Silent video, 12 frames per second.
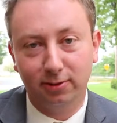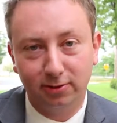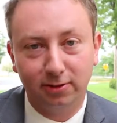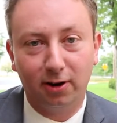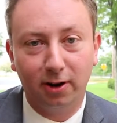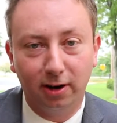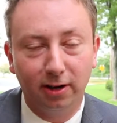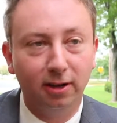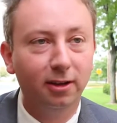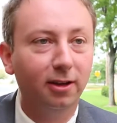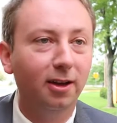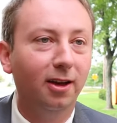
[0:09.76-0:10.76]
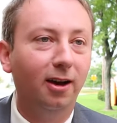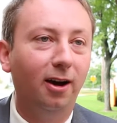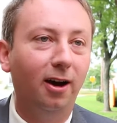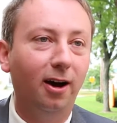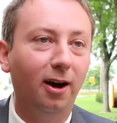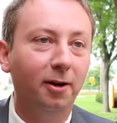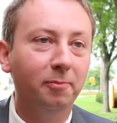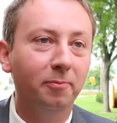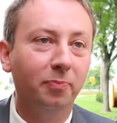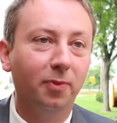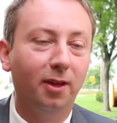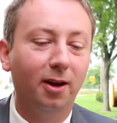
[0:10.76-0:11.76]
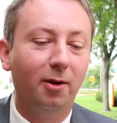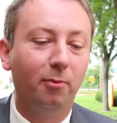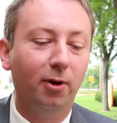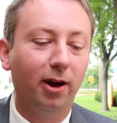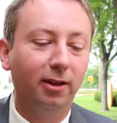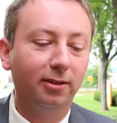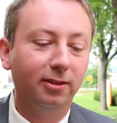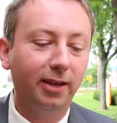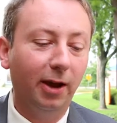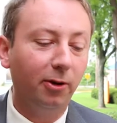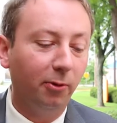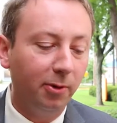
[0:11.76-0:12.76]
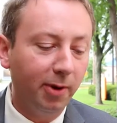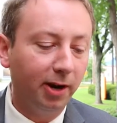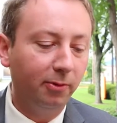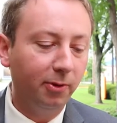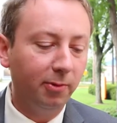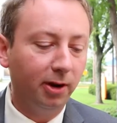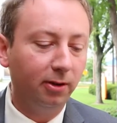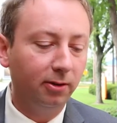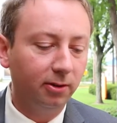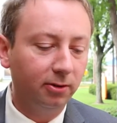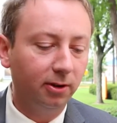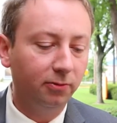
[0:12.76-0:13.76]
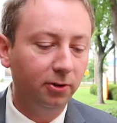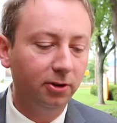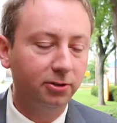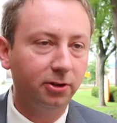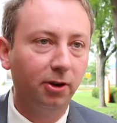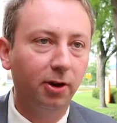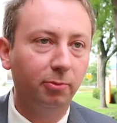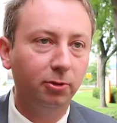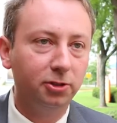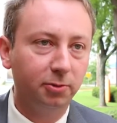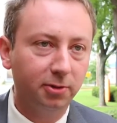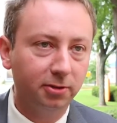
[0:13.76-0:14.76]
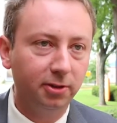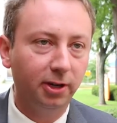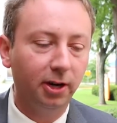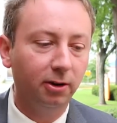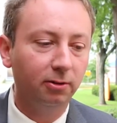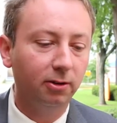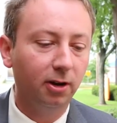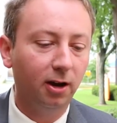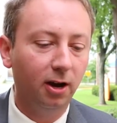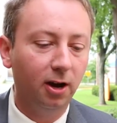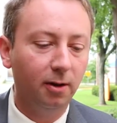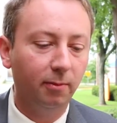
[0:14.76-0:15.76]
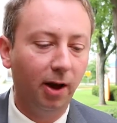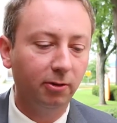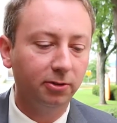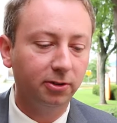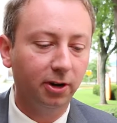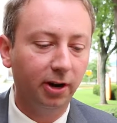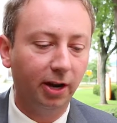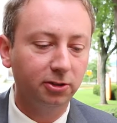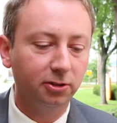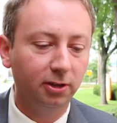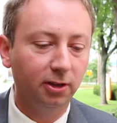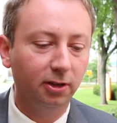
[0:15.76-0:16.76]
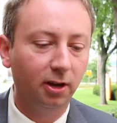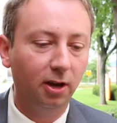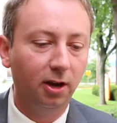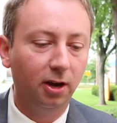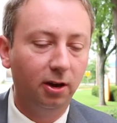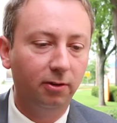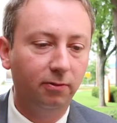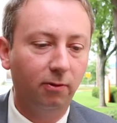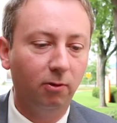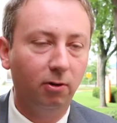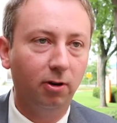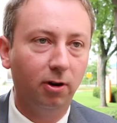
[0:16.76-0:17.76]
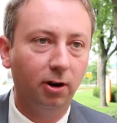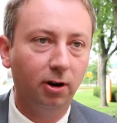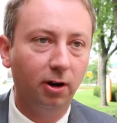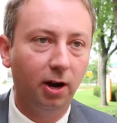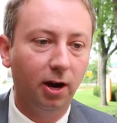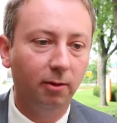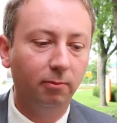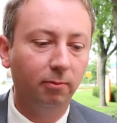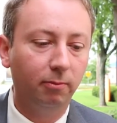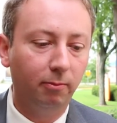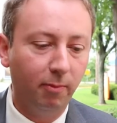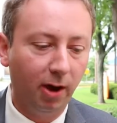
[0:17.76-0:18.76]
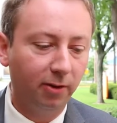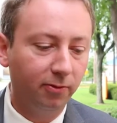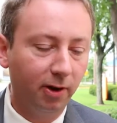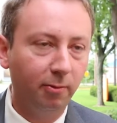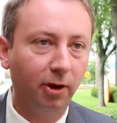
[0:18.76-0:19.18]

Sorry, honey. Um, but yeah, no, we met we met a, a, few years ago at Blue Chip Casino. Um, I was there actually for um, my friend